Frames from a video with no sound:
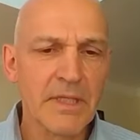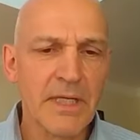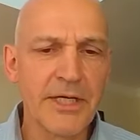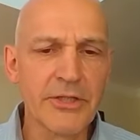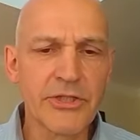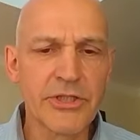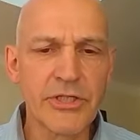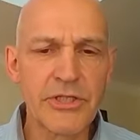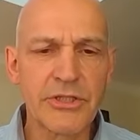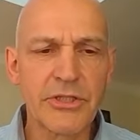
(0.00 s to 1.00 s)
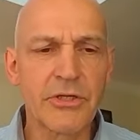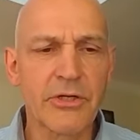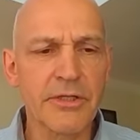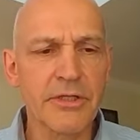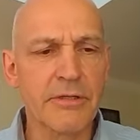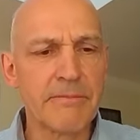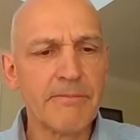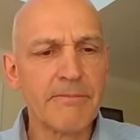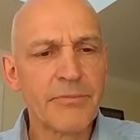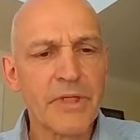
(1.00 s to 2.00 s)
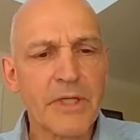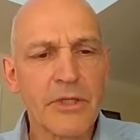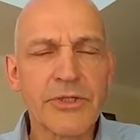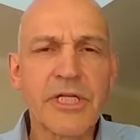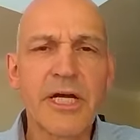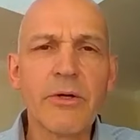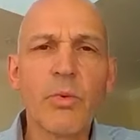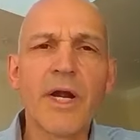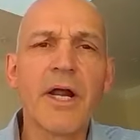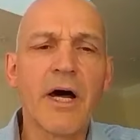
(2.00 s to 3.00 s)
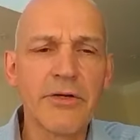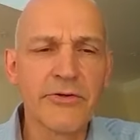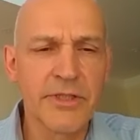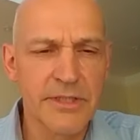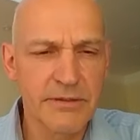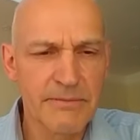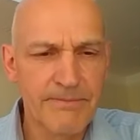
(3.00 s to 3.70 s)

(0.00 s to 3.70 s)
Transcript: and introduce you to Gordon, who's now 100,